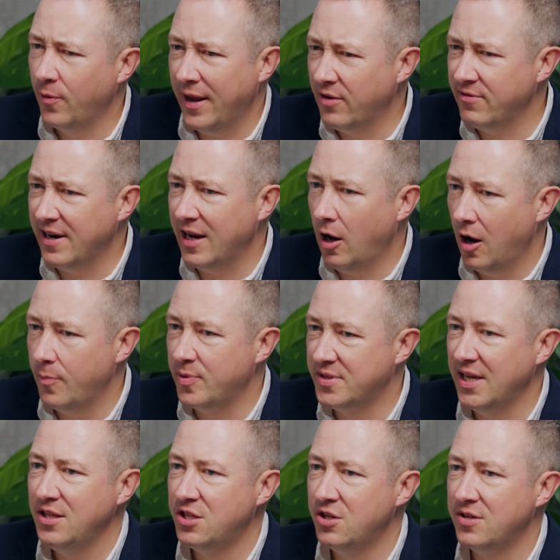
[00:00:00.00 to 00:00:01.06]
we had a really high
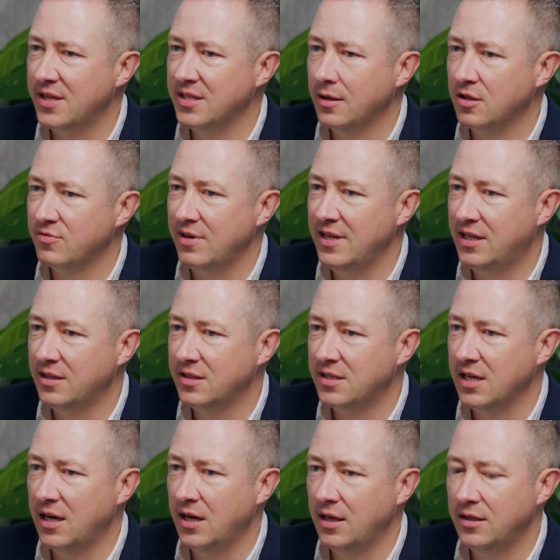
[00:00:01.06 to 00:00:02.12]
percentage of this, and I was really
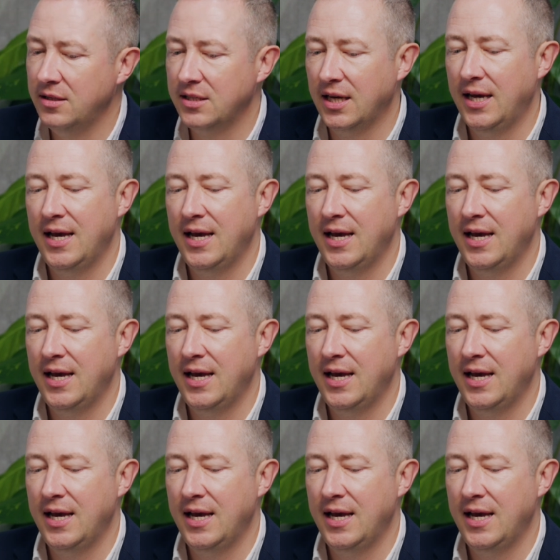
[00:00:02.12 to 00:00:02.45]
concerned.